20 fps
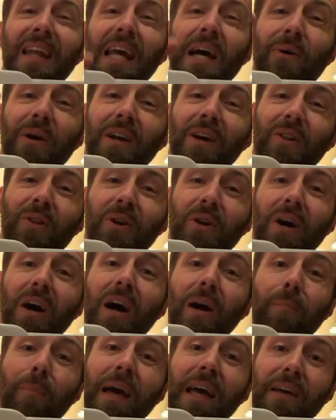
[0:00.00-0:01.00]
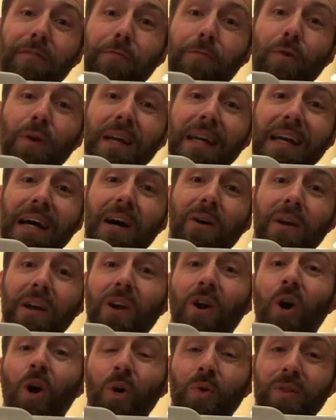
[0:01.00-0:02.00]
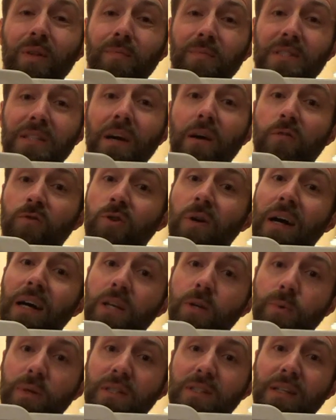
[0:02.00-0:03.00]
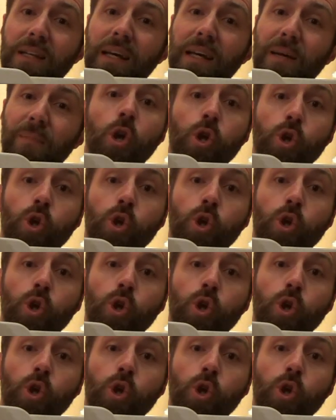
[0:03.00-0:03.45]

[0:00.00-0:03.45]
Now, another dog may freak out and hurt themselves trying to escape.